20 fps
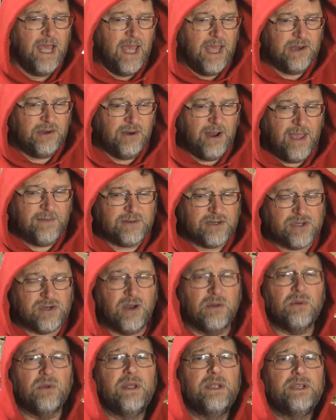and you're having
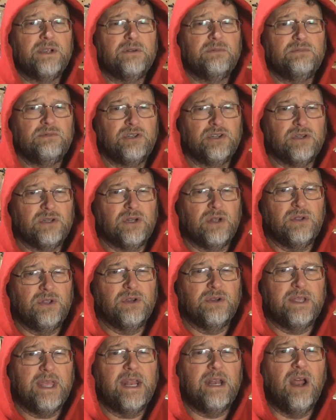trouble and you're
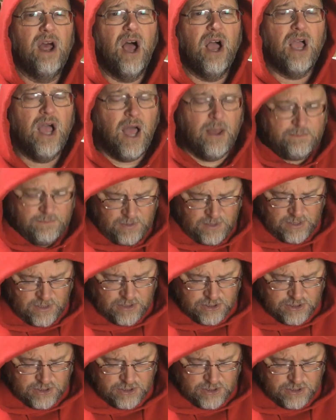getting hung up,